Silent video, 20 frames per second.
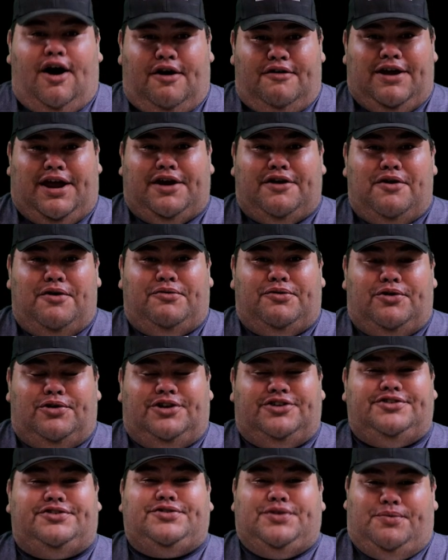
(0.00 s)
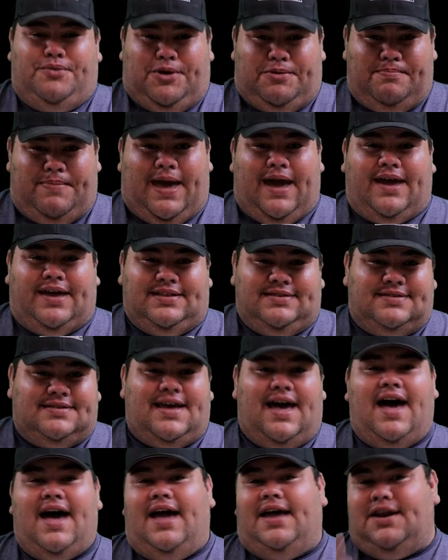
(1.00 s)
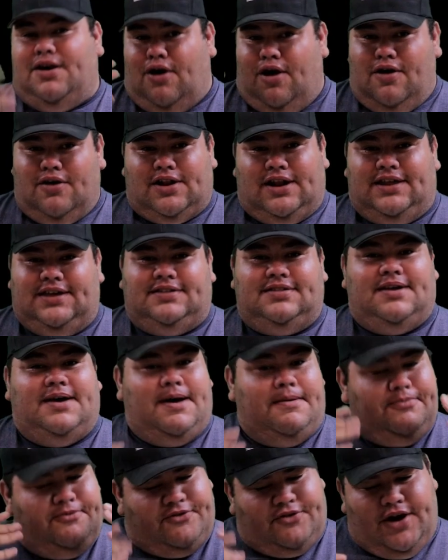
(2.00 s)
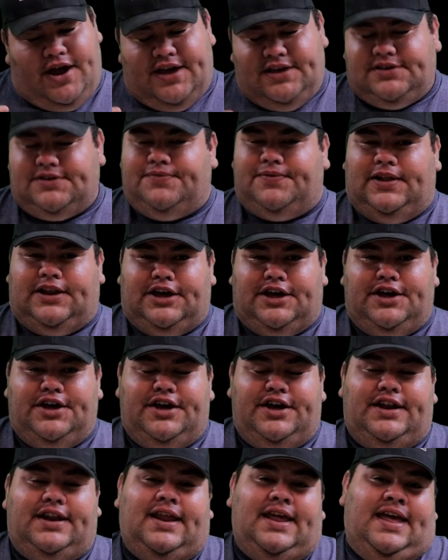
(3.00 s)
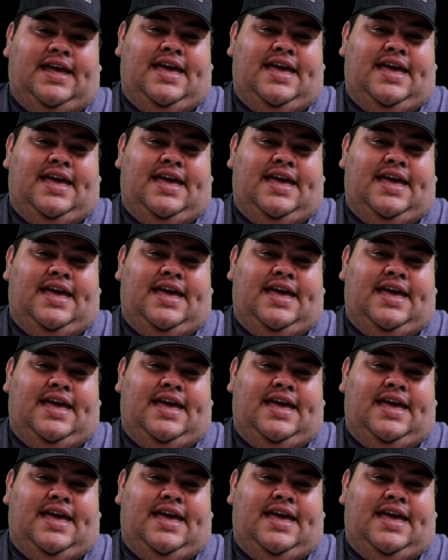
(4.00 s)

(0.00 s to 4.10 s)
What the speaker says: All right, coal rollers, so we're back inside, all cleaned up, fresh, feeling good.